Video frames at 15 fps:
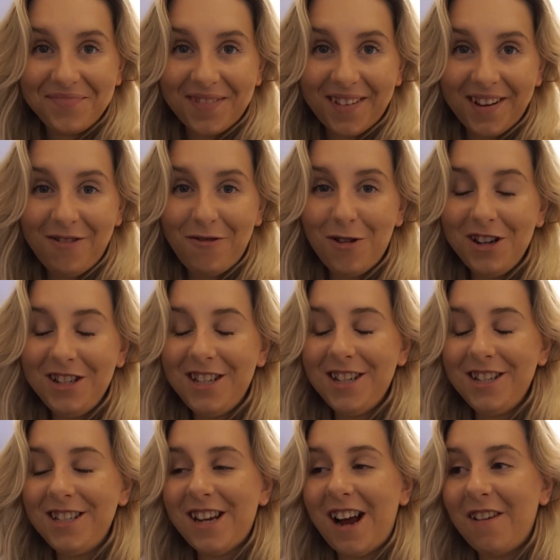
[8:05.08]

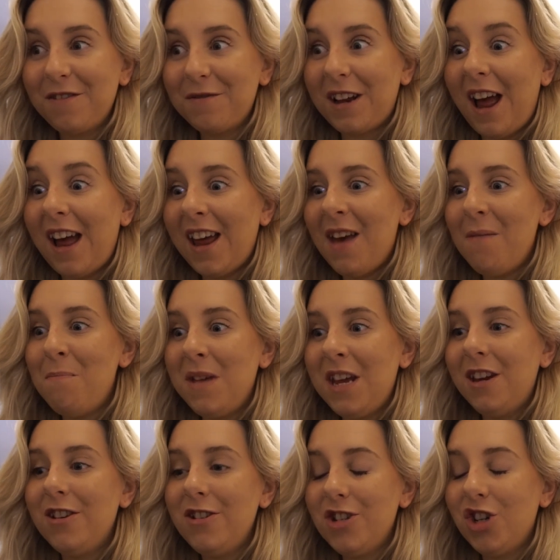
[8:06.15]
I kept
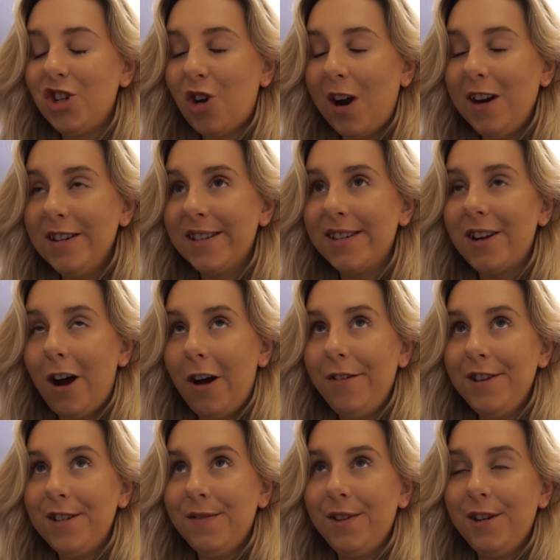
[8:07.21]
meaning to try and start
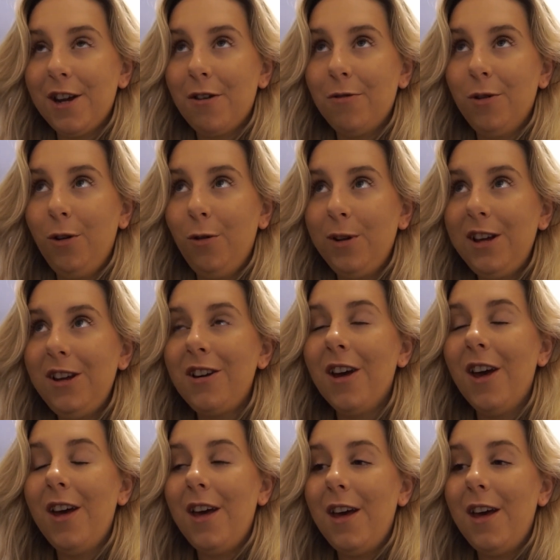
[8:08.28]
this video all week,